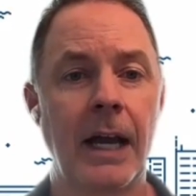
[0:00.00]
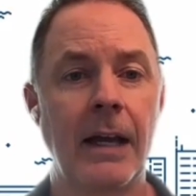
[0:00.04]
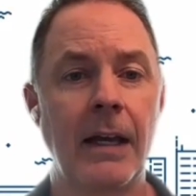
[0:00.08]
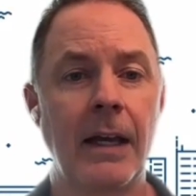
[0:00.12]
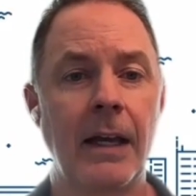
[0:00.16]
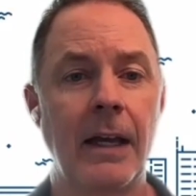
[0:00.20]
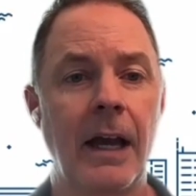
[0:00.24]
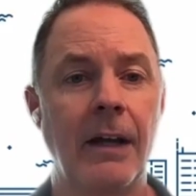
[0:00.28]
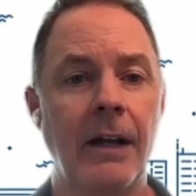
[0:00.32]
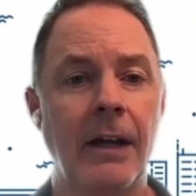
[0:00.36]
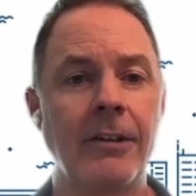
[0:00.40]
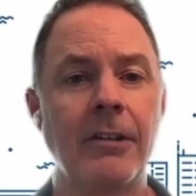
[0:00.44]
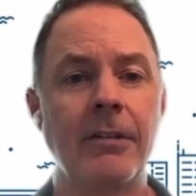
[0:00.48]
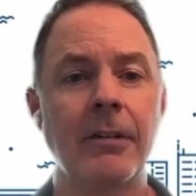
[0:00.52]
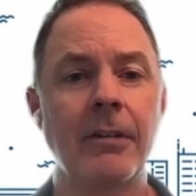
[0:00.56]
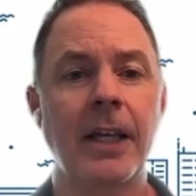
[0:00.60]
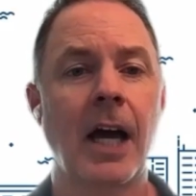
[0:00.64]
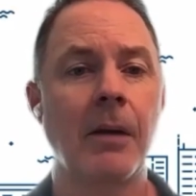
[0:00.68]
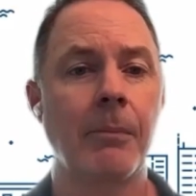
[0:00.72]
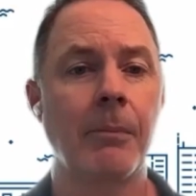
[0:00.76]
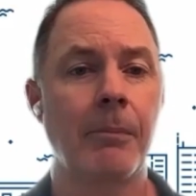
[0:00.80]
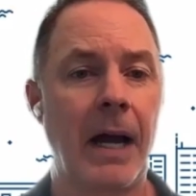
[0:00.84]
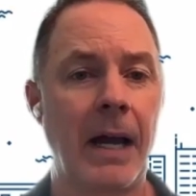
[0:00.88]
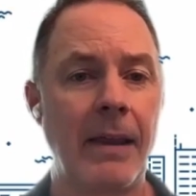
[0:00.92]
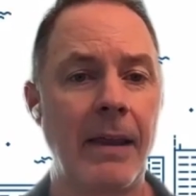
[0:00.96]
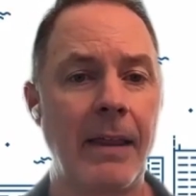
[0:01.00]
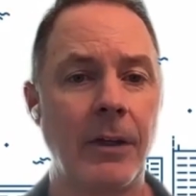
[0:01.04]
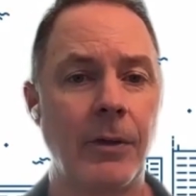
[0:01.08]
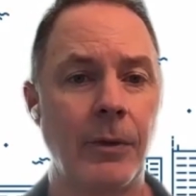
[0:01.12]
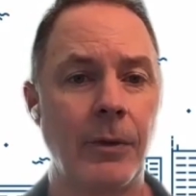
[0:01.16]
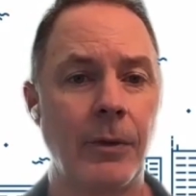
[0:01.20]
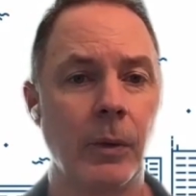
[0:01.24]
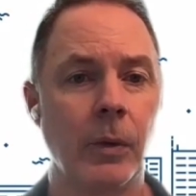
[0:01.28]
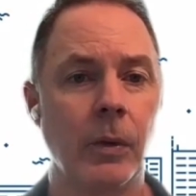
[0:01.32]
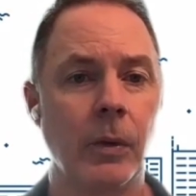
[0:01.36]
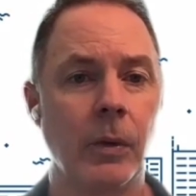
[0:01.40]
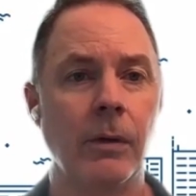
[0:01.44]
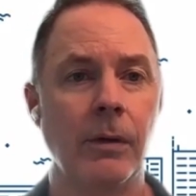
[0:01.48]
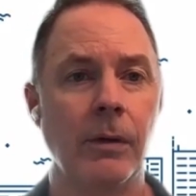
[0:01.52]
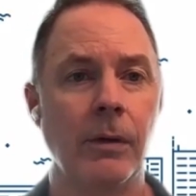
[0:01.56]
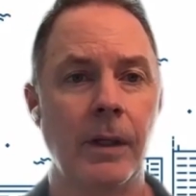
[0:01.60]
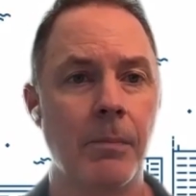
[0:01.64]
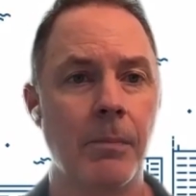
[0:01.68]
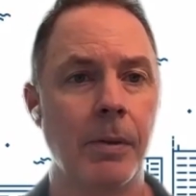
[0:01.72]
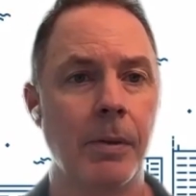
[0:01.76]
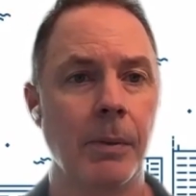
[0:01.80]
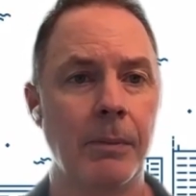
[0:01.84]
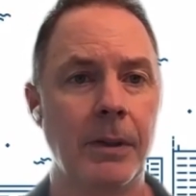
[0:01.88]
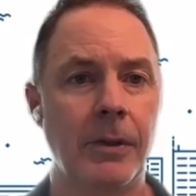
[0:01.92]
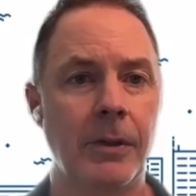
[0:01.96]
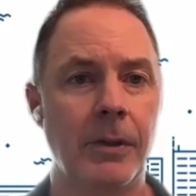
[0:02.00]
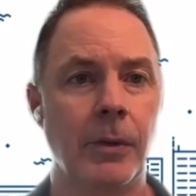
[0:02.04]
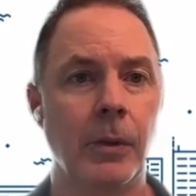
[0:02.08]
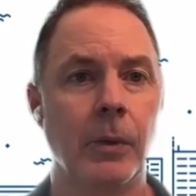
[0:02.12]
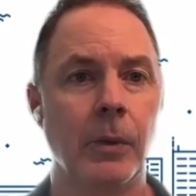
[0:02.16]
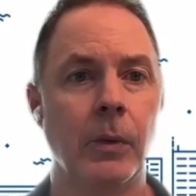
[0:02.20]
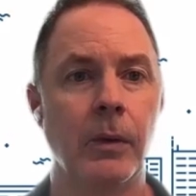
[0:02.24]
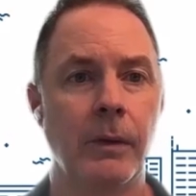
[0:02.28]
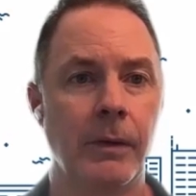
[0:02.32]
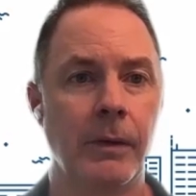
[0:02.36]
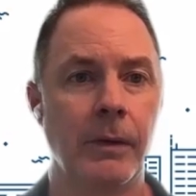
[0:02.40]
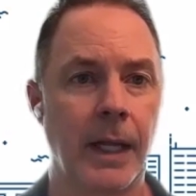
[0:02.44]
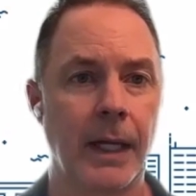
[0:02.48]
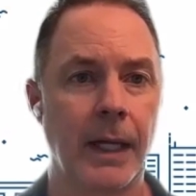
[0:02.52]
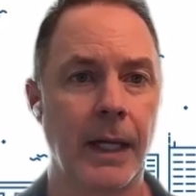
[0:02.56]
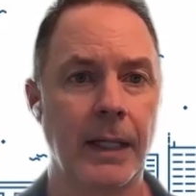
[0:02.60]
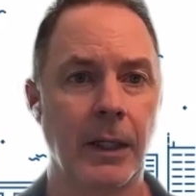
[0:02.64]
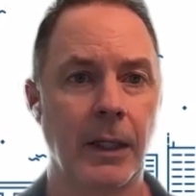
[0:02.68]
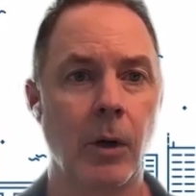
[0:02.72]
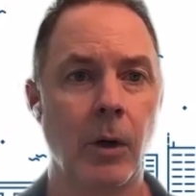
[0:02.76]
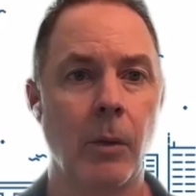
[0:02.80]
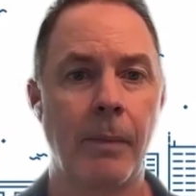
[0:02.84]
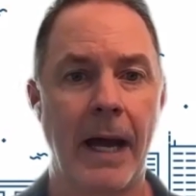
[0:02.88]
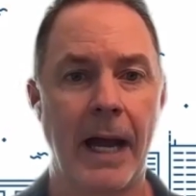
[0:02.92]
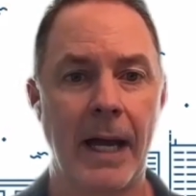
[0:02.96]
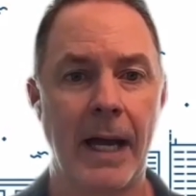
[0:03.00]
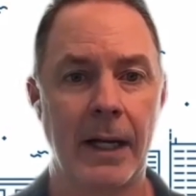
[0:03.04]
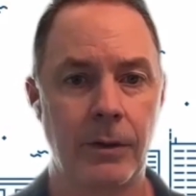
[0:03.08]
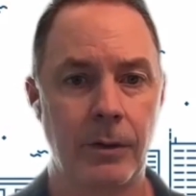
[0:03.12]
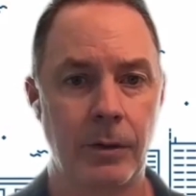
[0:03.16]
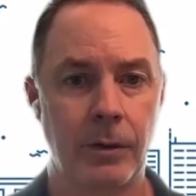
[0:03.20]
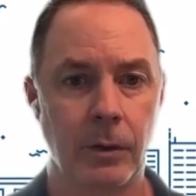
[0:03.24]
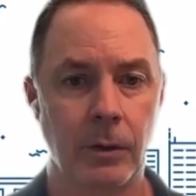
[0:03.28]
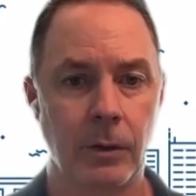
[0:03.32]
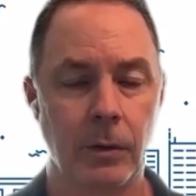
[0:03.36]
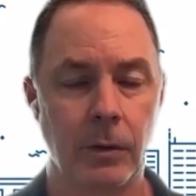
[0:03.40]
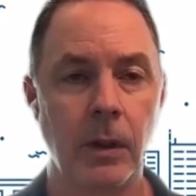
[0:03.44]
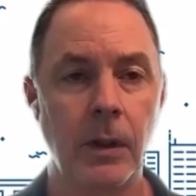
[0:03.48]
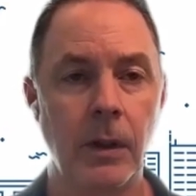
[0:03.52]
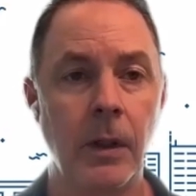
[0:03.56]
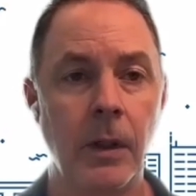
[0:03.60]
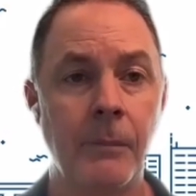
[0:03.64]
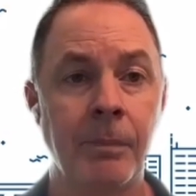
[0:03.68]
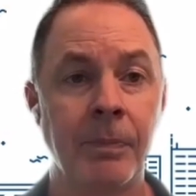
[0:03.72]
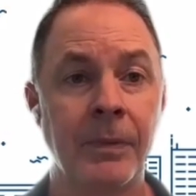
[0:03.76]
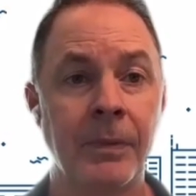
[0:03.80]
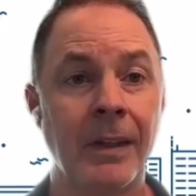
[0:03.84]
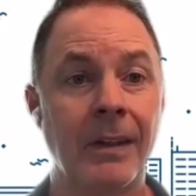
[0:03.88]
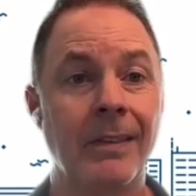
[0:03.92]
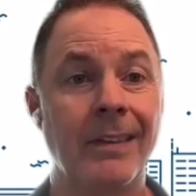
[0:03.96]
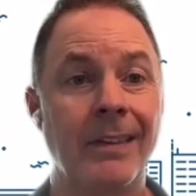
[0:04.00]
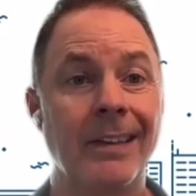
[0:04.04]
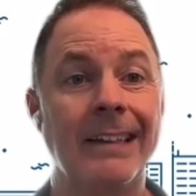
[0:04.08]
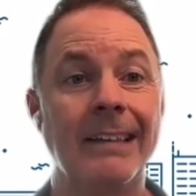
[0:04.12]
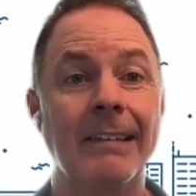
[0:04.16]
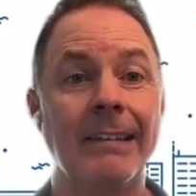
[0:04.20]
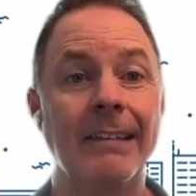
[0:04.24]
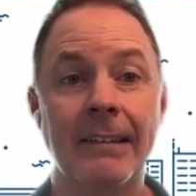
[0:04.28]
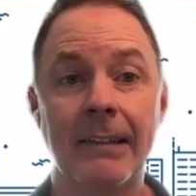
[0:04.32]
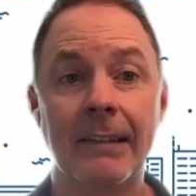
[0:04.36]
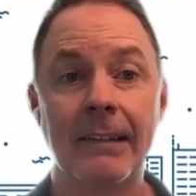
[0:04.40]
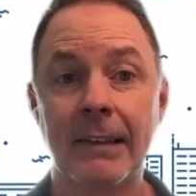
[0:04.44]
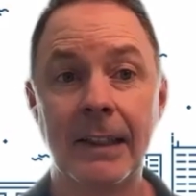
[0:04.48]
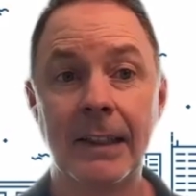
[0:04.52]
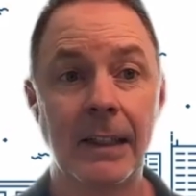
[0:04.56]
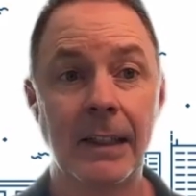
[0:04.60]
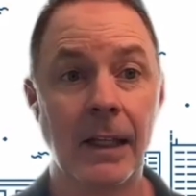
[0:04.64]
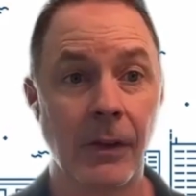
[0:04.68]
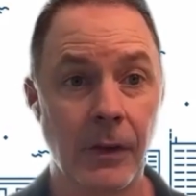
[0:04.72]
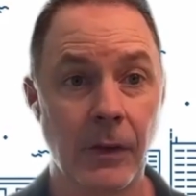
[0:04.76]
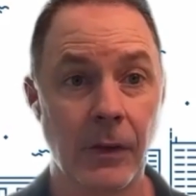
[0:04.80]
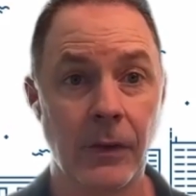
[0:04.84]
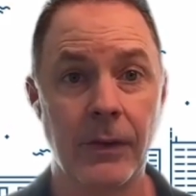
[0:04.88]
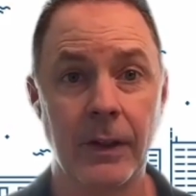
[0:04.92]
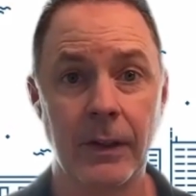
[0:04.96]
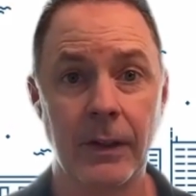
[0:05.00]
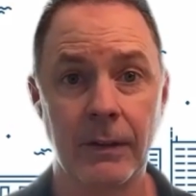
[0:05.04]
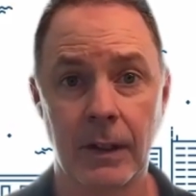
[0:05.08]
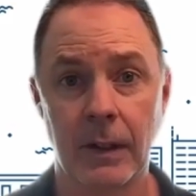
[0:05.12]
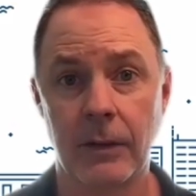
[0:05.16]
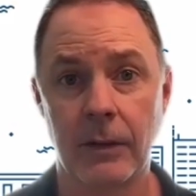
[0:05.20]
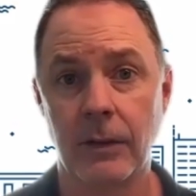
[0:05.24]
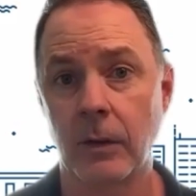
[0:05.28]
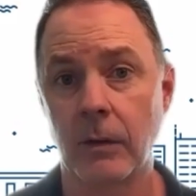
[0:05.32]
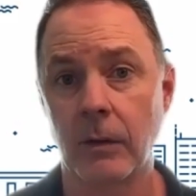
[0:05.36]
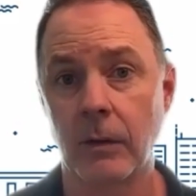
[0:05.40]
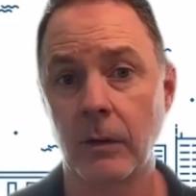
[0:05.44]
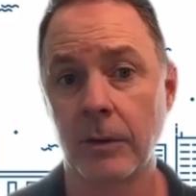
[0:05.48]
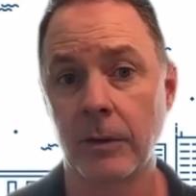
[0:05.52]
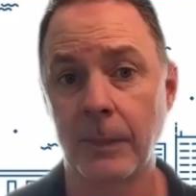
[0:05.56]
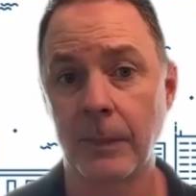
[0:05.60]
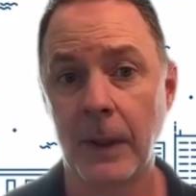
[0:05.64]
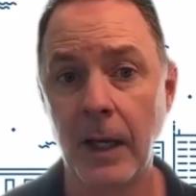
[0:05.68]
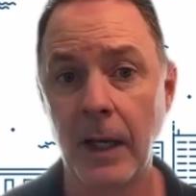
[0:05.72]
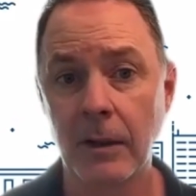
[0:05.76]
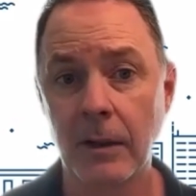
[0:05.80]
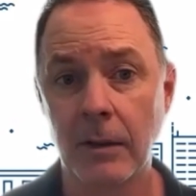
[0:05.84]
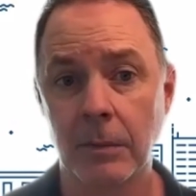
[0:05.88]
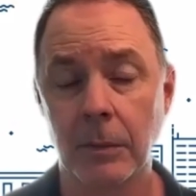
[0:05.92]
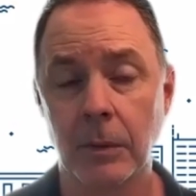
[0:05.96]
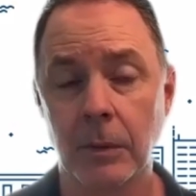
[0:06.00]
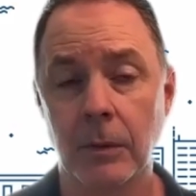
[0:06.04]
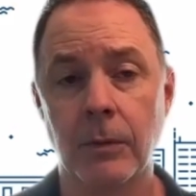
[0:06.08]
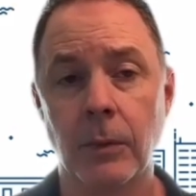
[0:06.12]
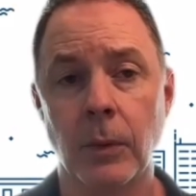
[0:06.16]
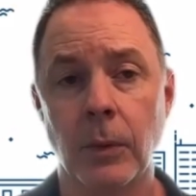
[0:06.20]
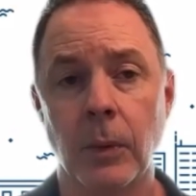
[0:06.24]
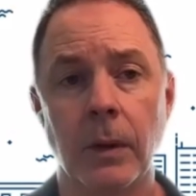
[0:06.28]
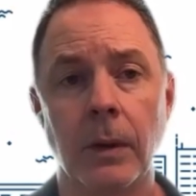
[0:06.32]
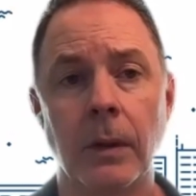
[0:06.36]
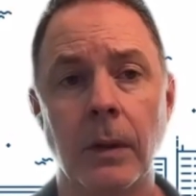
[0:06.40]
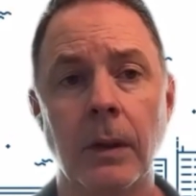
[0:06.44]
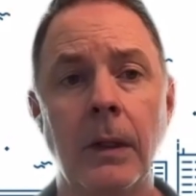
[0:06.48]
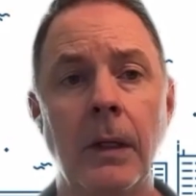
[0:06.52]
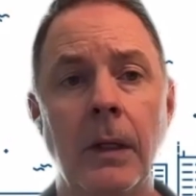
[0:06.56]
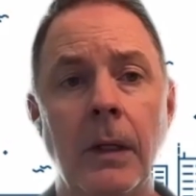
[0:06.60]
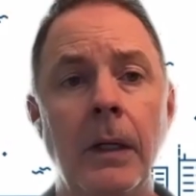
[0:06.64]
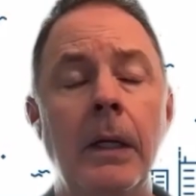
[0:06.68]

I just got to buy that tool, implement the tool, and then I can go back to the gazillion other things that they're responsible for.